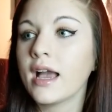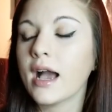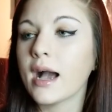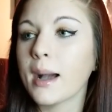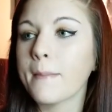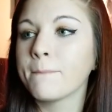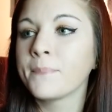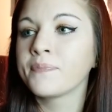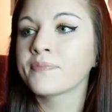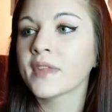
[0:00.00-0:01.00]

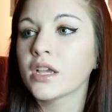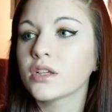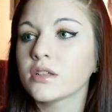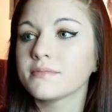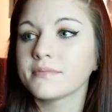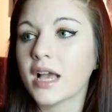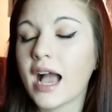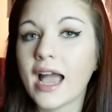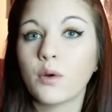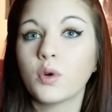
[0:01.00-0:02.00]

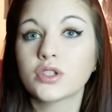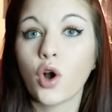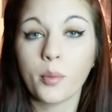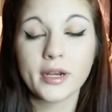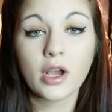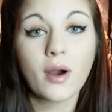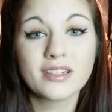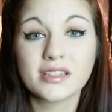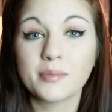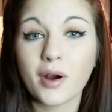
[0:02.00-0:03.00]
I was hoping to go out
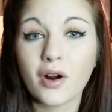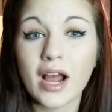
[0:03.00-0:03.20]
to the bar.